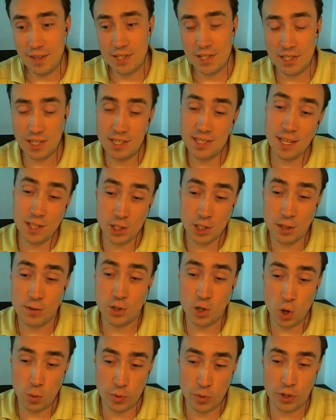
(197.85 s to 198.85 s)
this is a
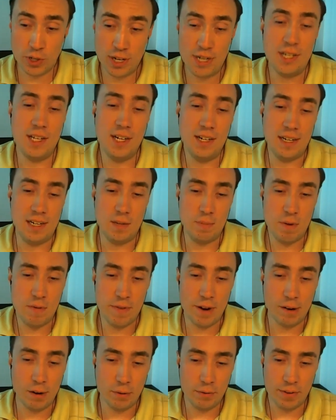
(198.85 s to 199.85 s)
sensitive scope, you're going to need to be
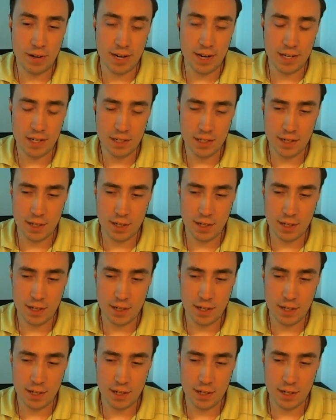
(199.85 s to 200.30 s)
verified.